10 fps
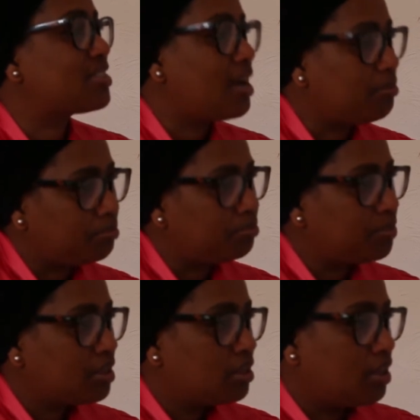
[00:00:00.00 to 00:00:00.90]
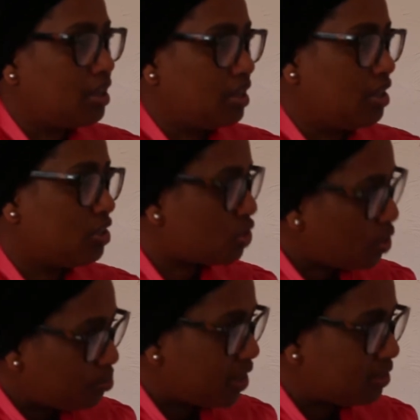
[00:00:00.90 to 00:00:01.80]
term in
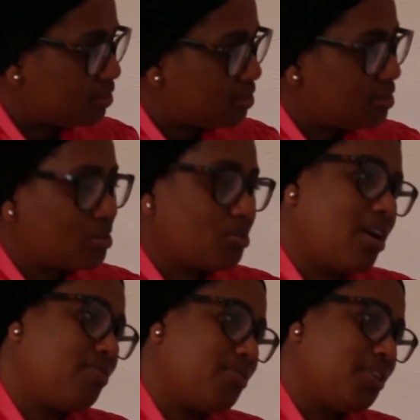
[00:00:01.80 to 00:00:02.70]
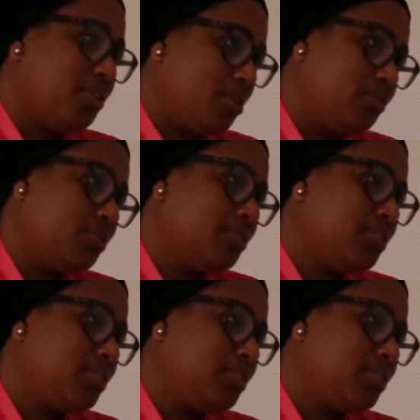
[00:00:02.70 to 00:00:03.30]
summer to have it done.